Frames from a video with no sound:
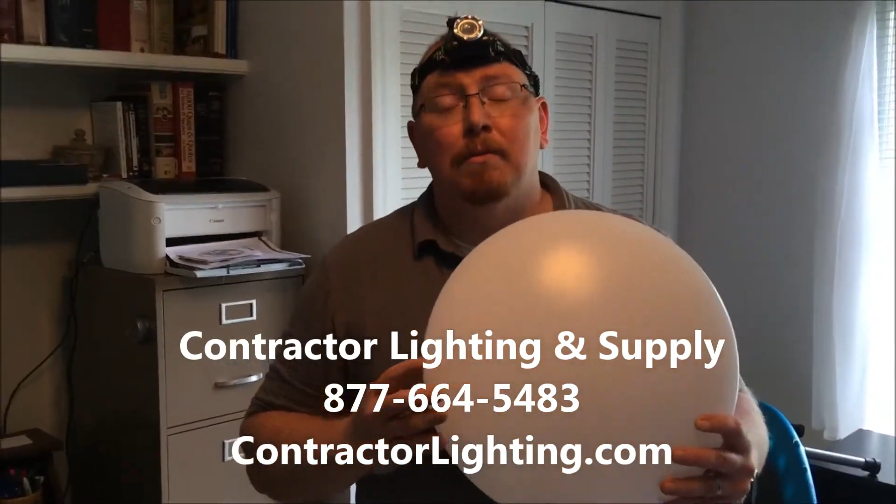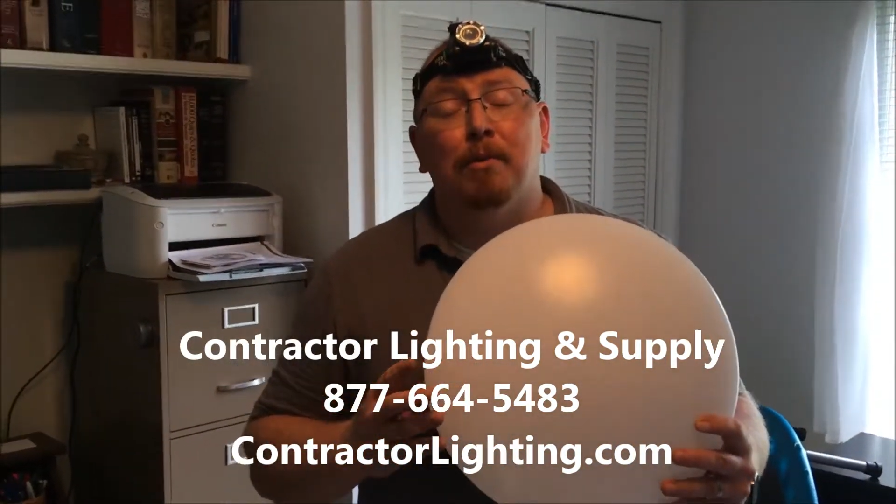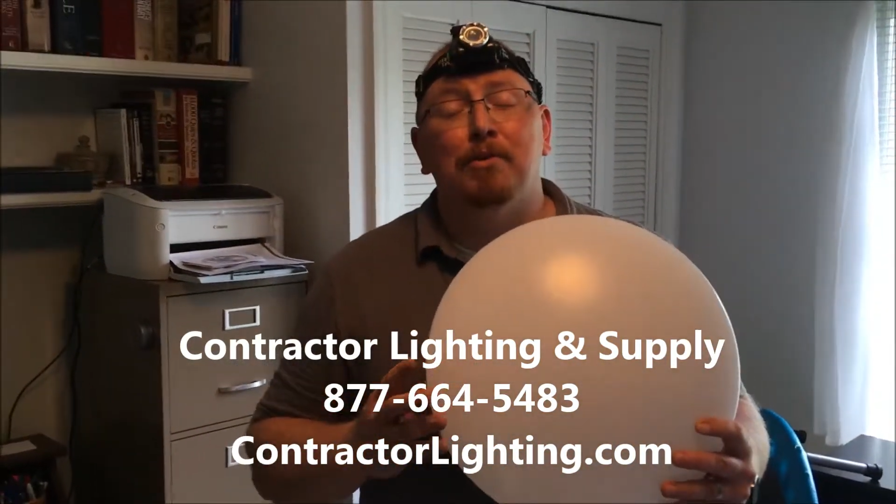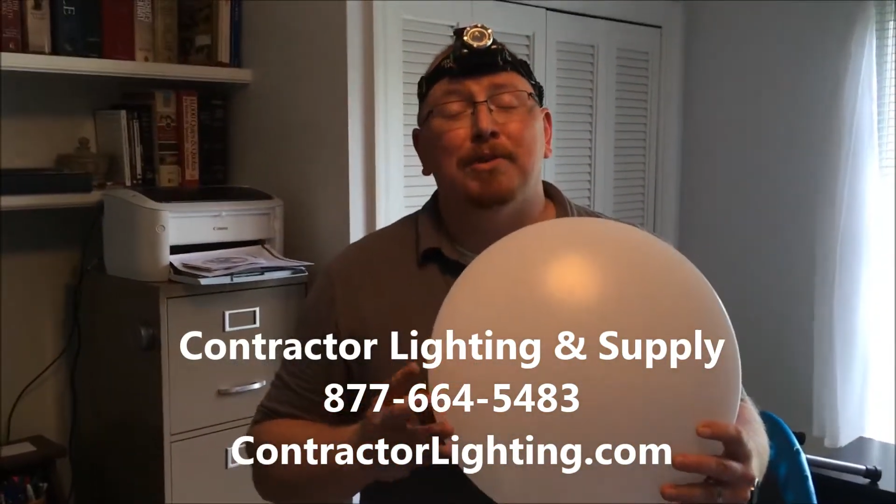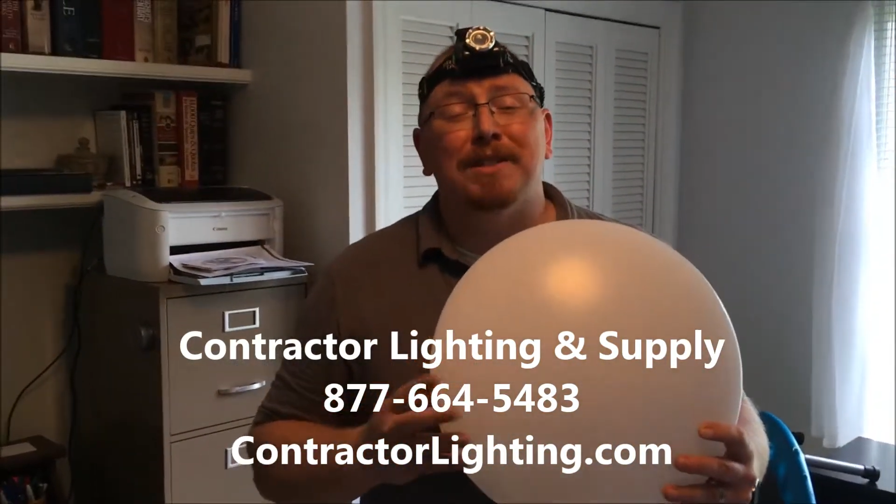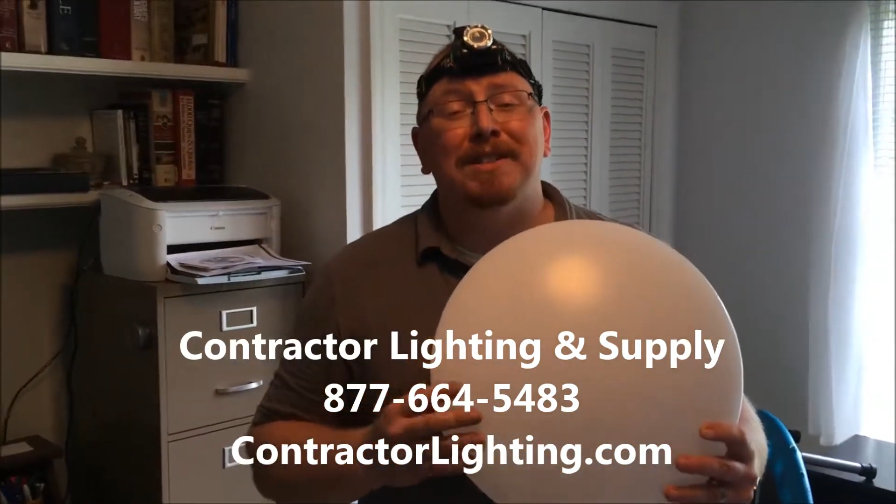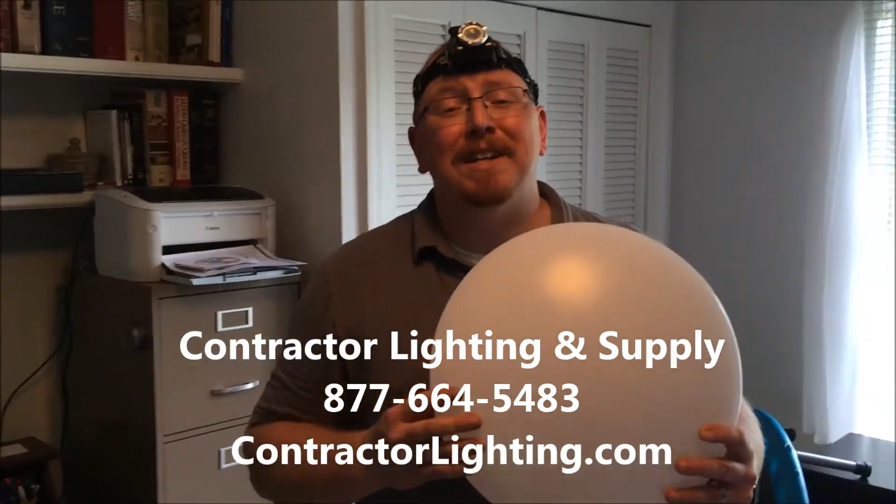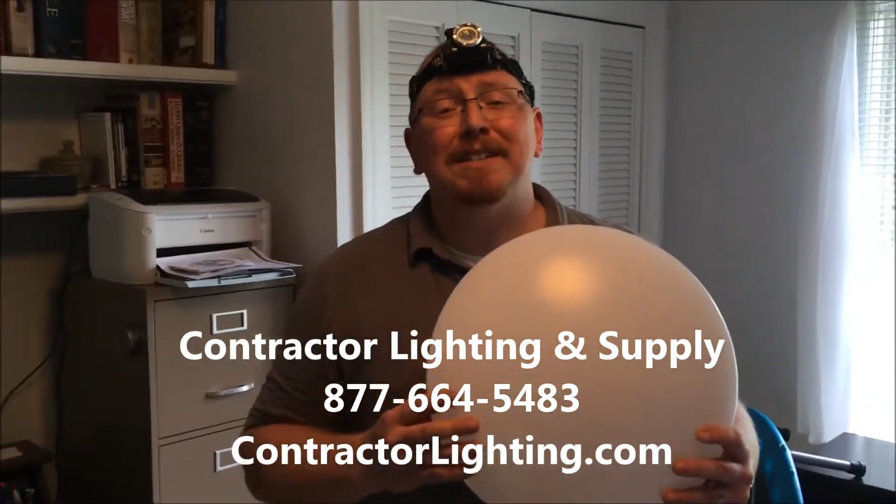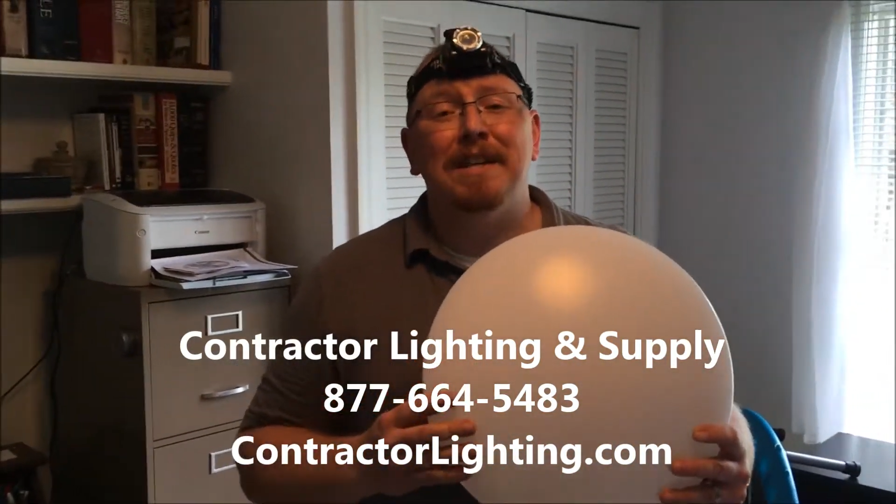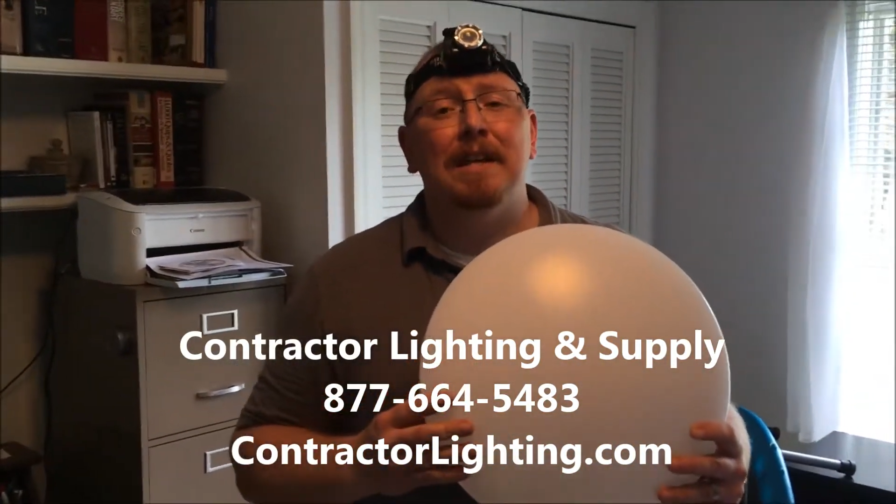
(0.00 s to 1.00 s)
produces
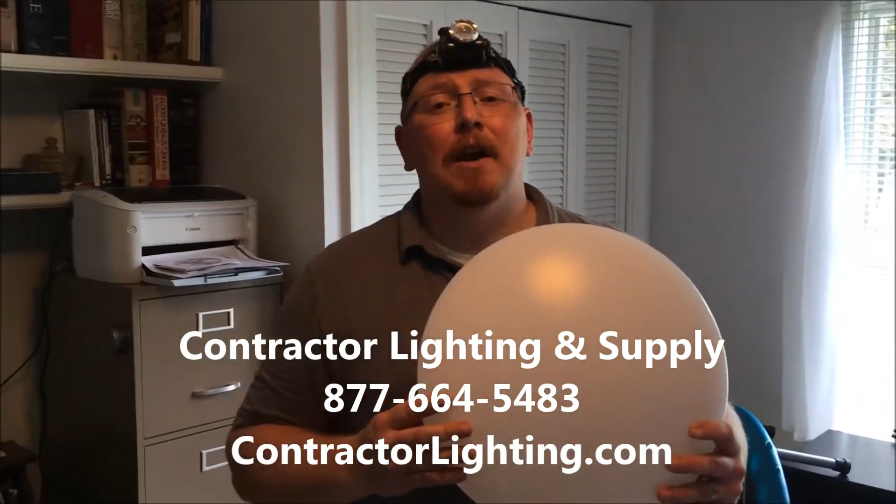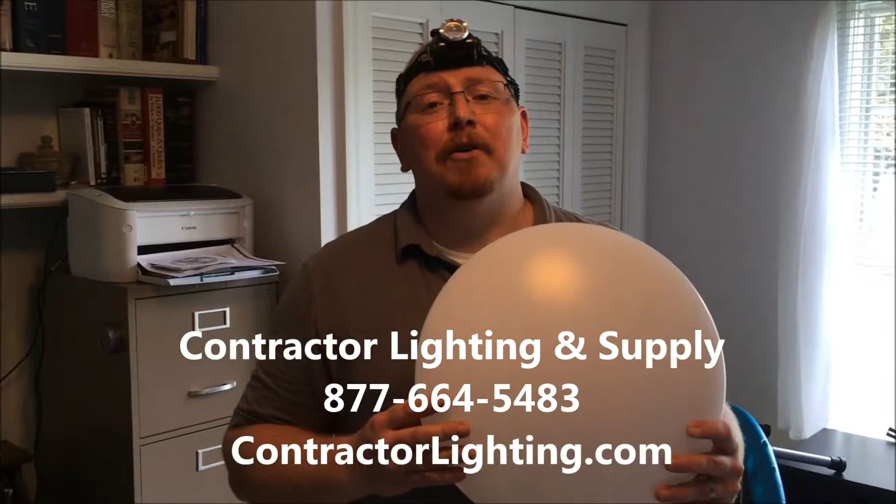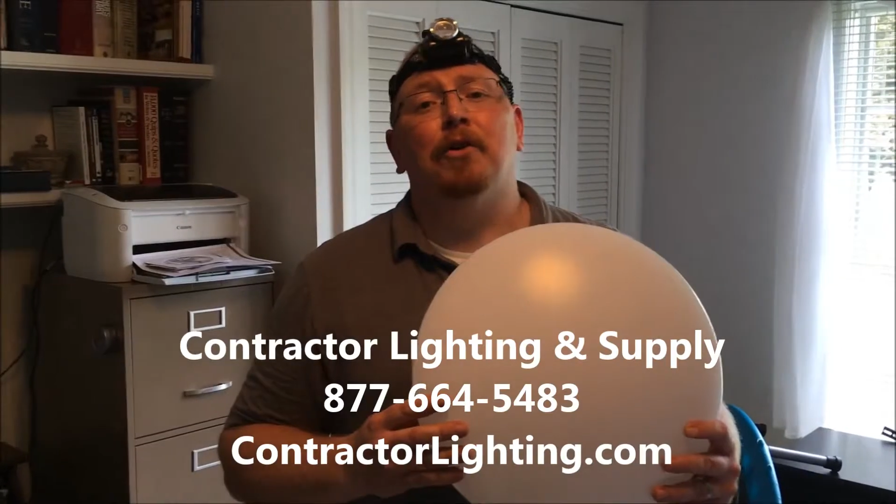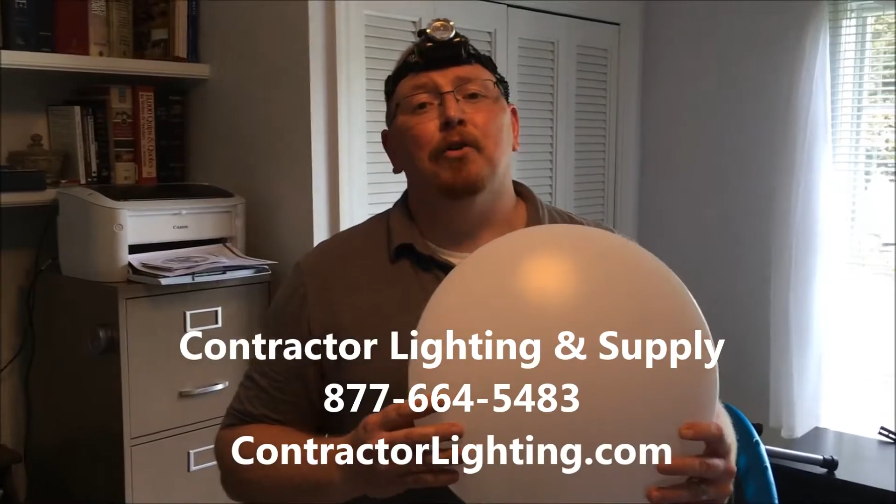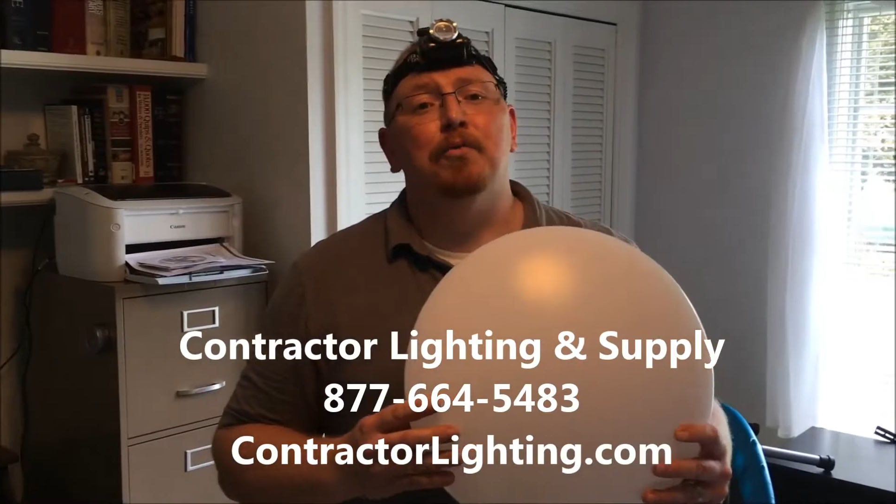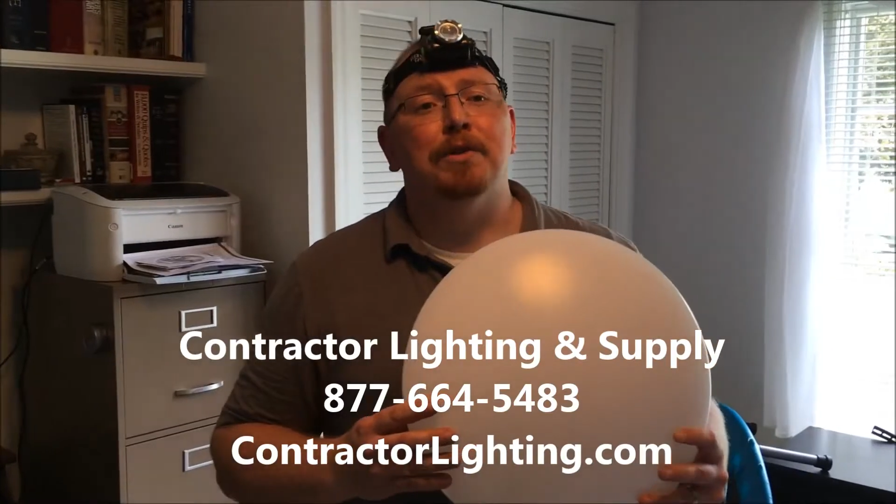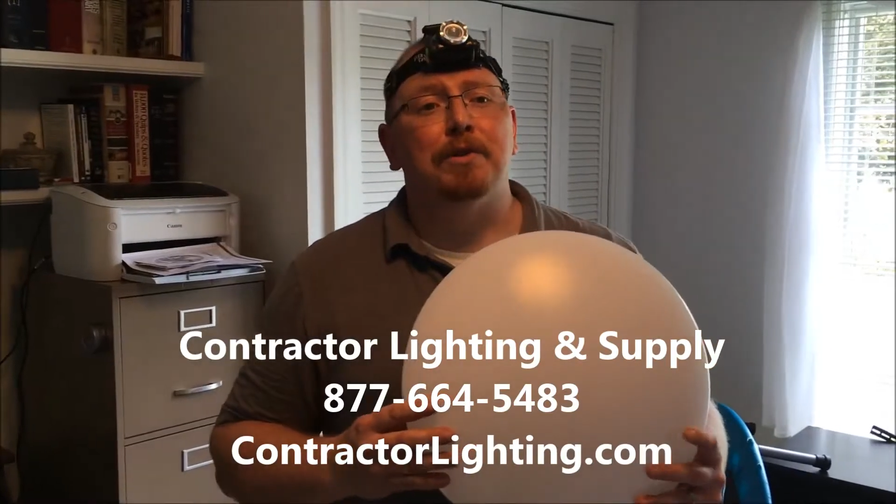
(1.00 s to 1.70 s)
1600 lumens.